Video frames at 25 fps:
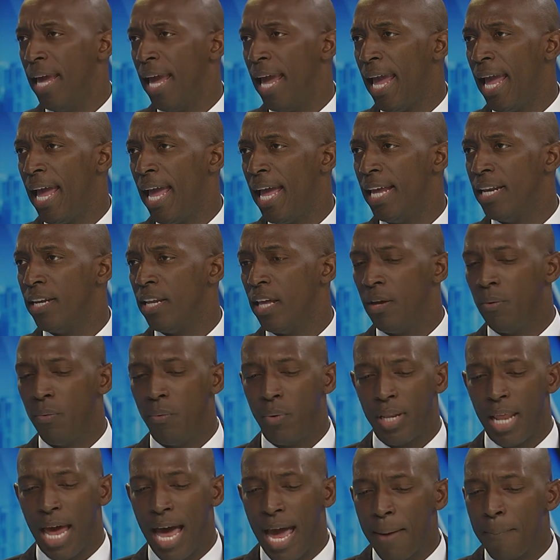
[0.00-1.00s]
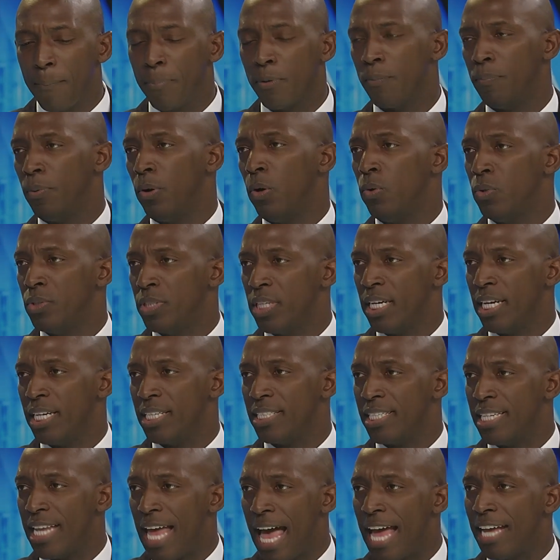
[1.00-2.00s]
And what I'm proposing
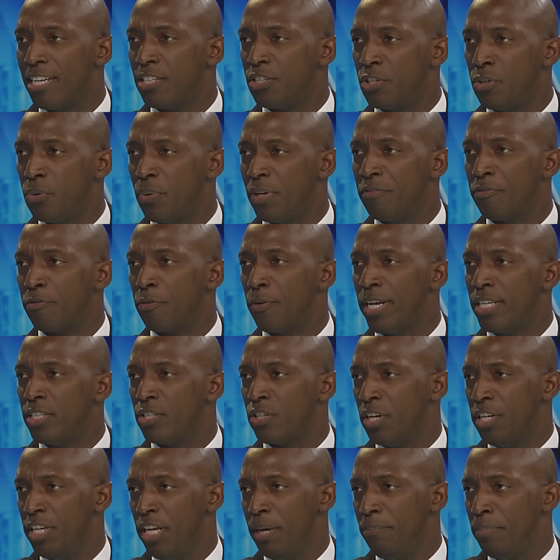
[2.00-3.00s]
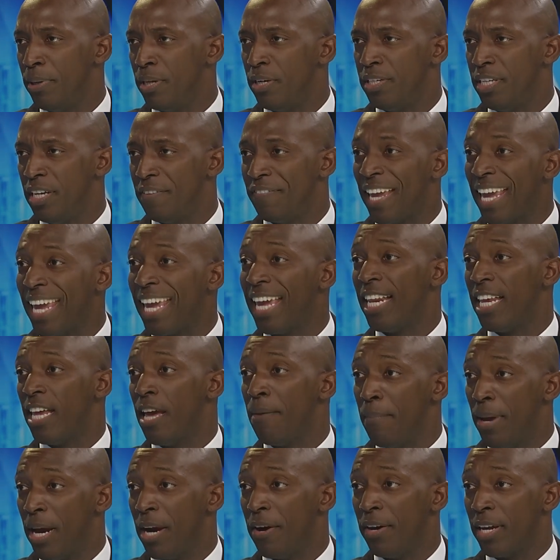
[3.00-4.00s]
is not to infringe on the ability of any
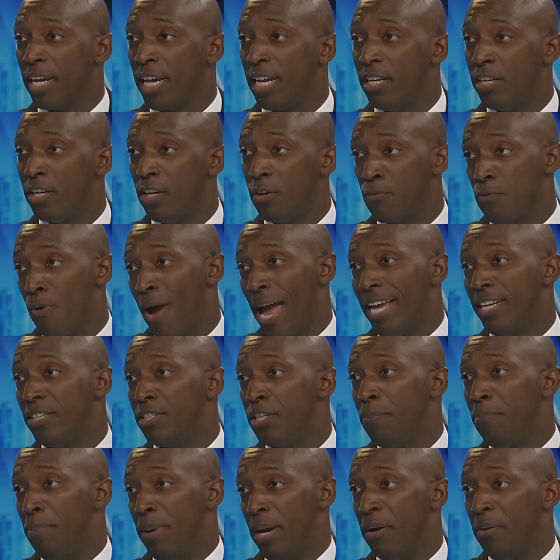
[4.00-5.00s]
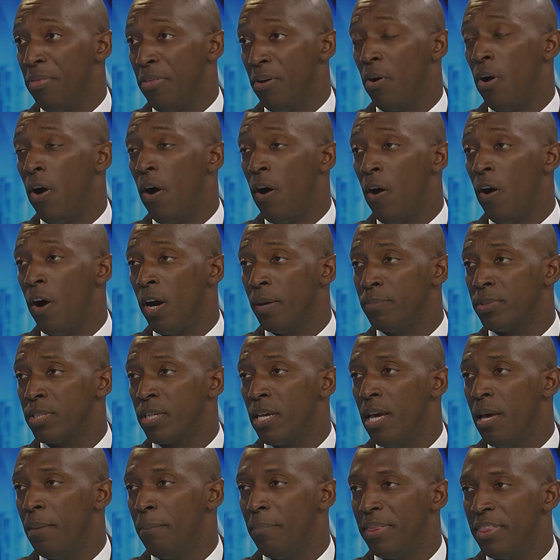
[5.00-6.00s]
American the right to bear their arms.
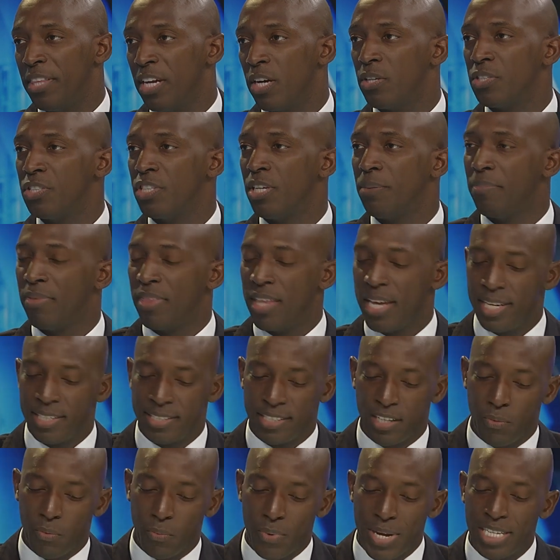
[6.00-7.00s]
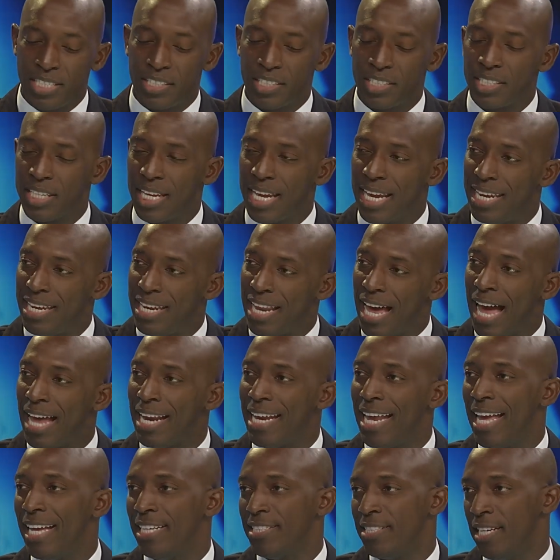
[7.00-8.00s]
But there are some things that we just cannot
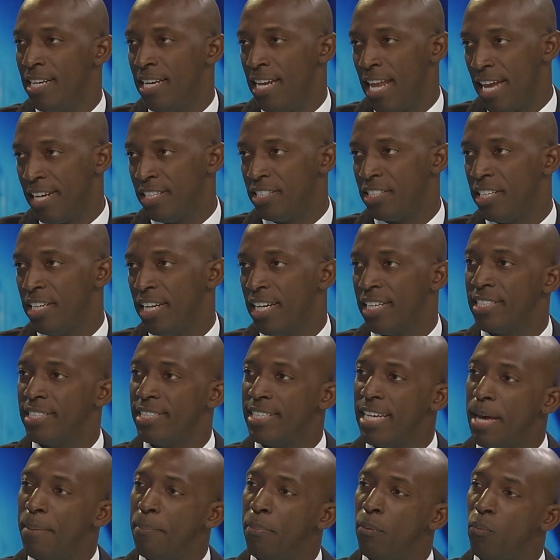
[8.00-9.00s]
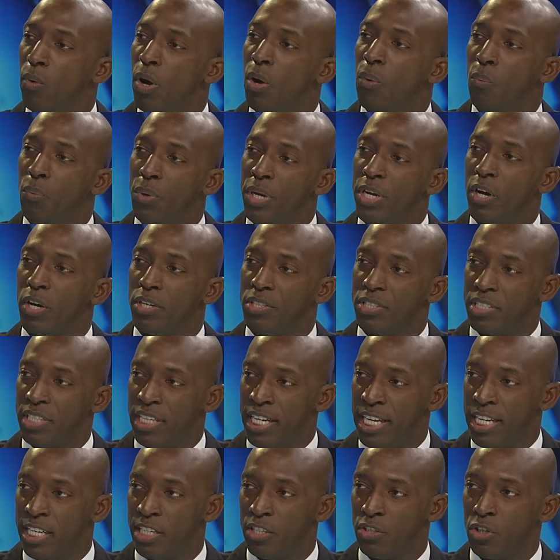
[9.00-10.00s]
as a nation accept what we are
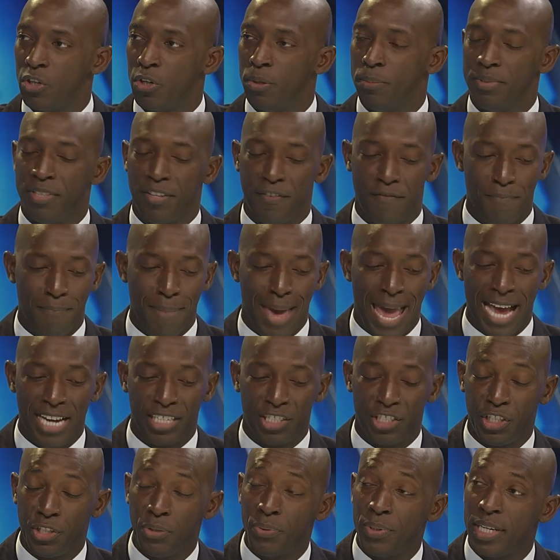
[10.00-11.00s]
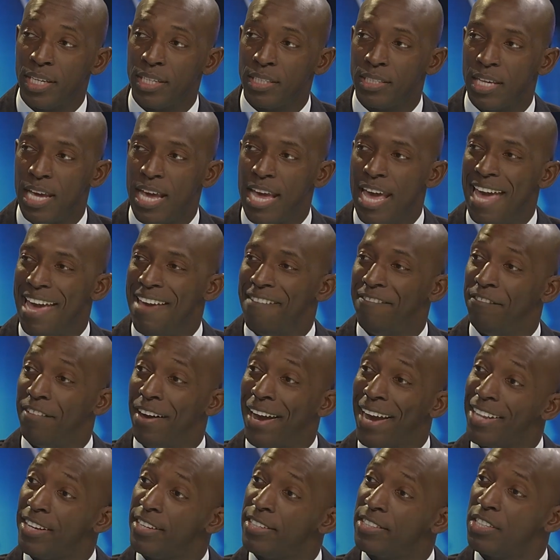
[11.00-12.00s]
seeing in terms of mass shootings and
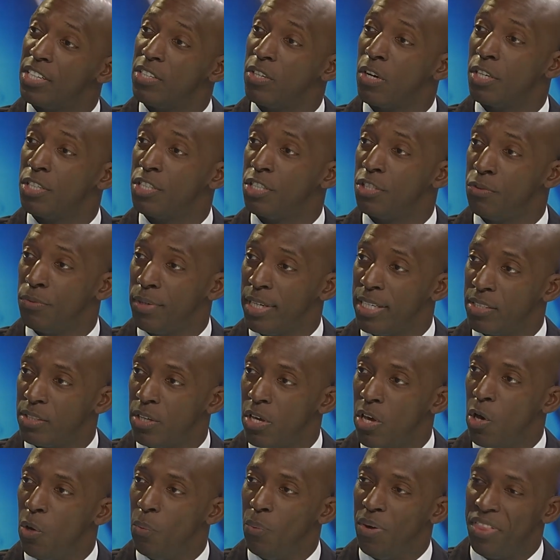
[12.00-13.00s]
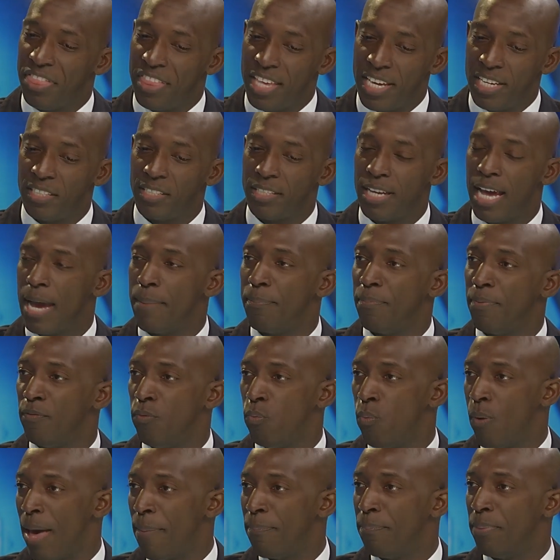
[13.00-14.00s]
violence in our streets with these type of
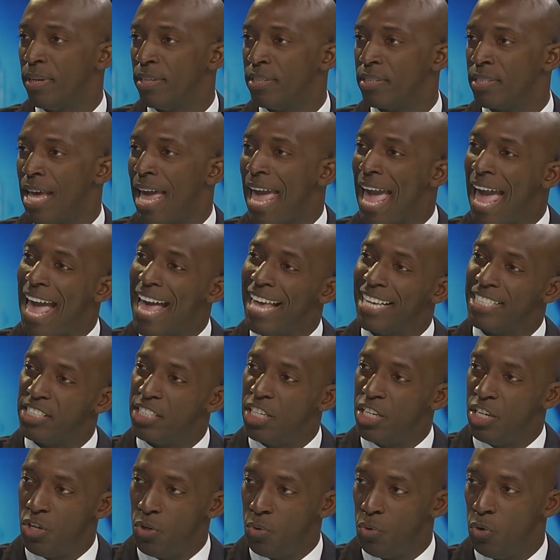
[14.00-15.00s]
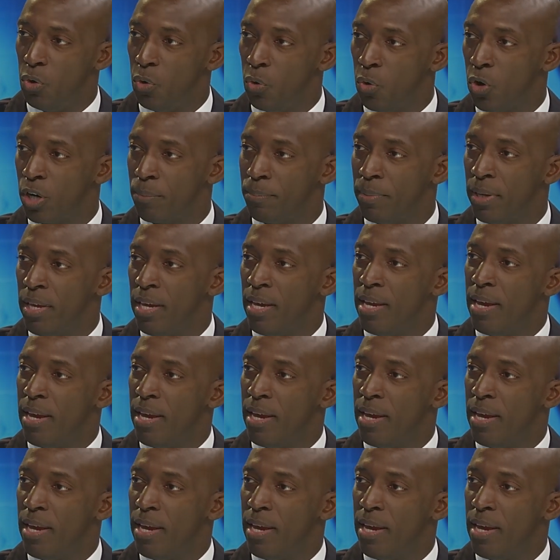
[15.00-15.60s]
weapons as the new norm.